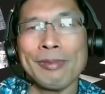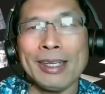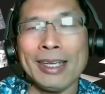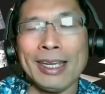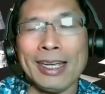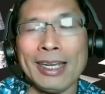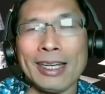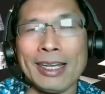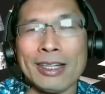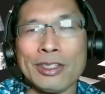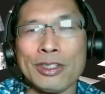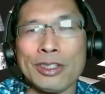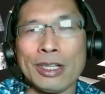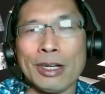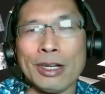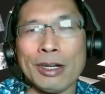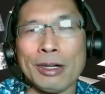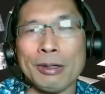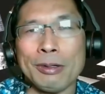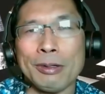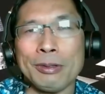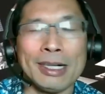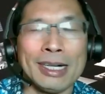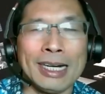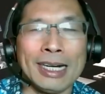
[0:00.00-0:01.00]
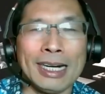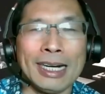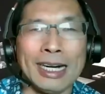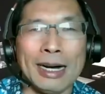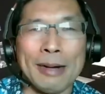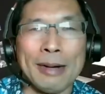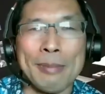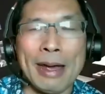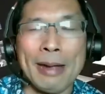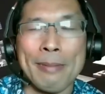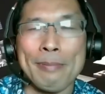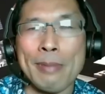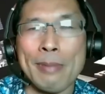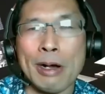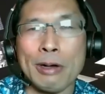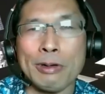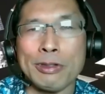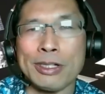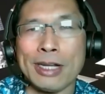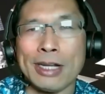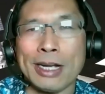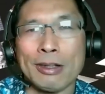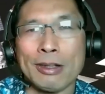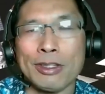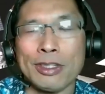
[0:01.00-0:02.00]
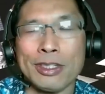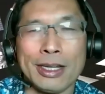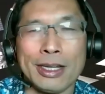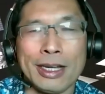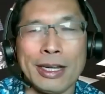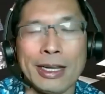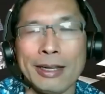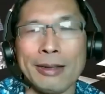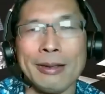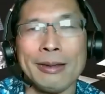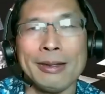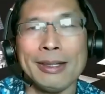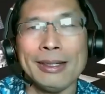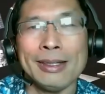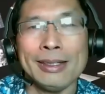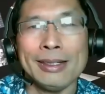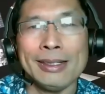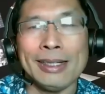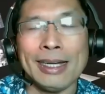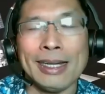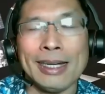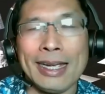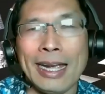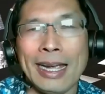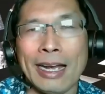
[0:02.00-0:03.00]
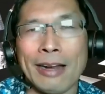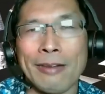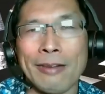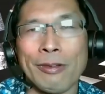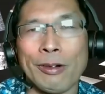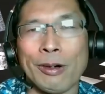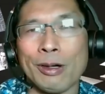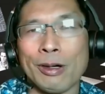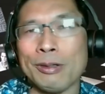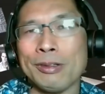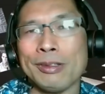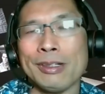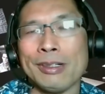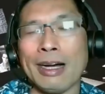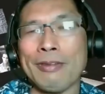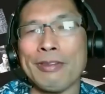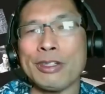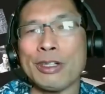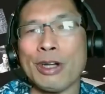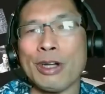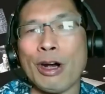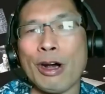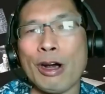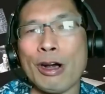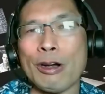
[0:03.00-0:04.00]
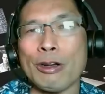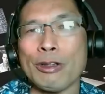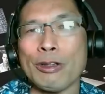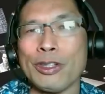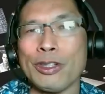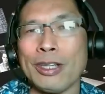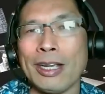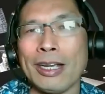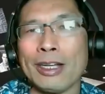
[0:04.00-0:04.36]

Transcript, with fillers: And so um, at most I could see a handful of stars.